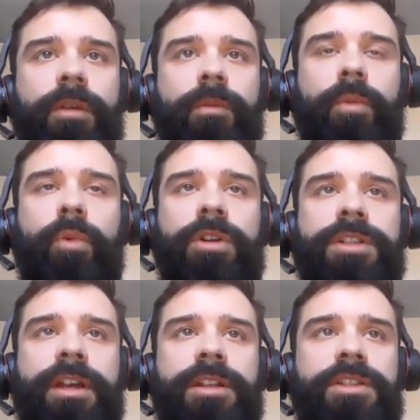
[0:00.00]
Okay,
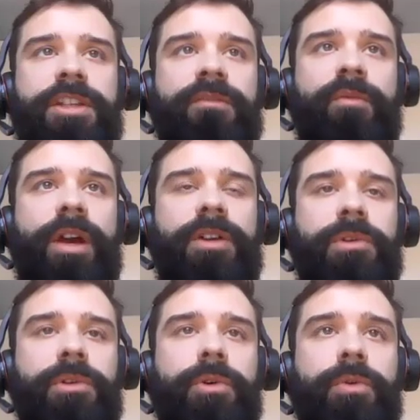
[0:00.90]
once that's saved back
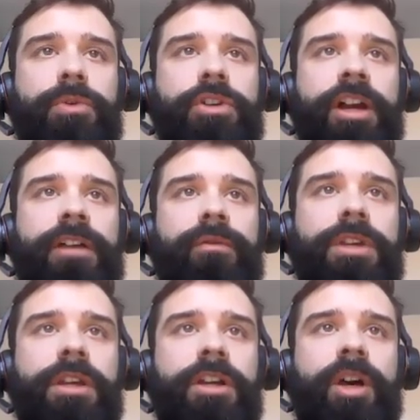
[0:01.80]
to our local drive,
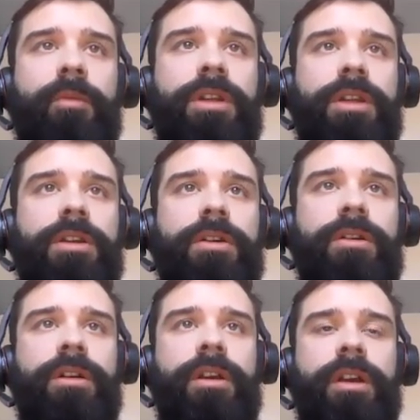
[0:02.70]
we can come
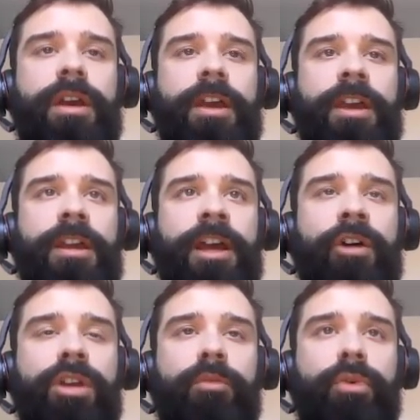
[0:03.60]
here and
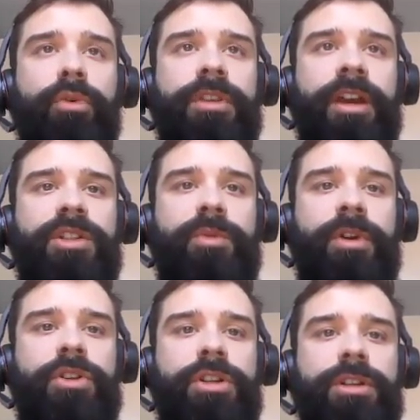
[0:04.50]
now import that
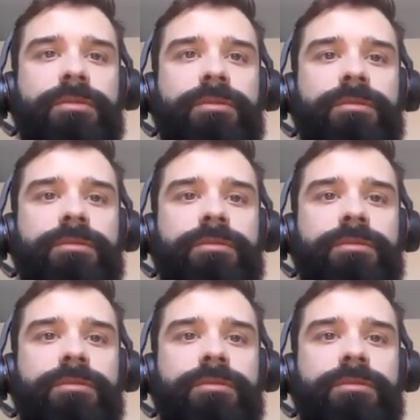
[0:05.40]
spreadsheet.